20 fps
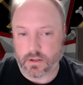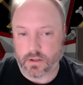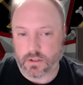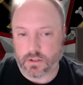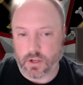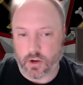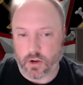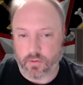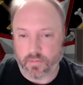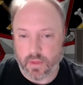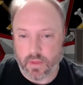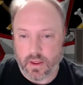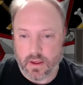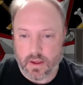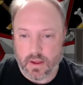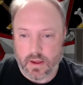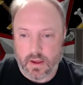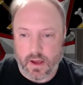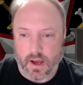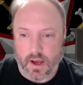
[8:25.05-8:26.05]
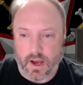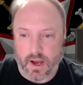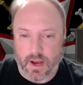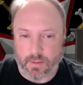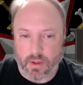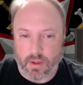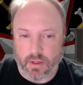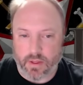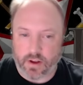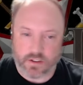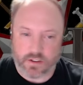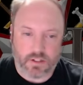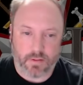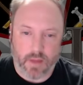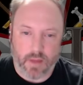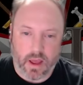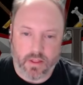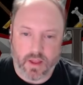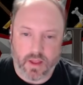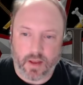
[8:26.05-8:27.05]
So there's the
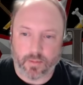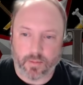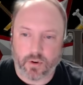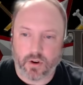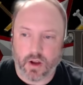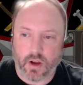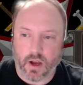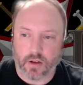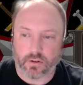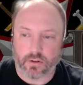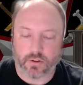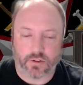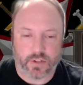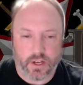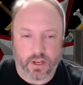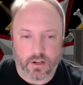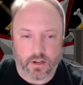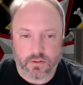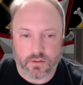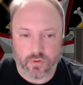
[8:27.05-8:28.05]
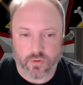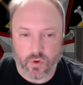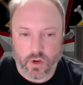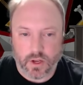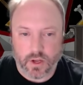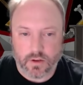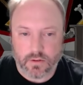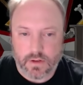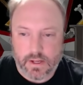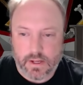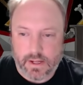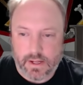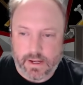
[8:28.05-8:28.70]
MathHammer on Crusaders for you.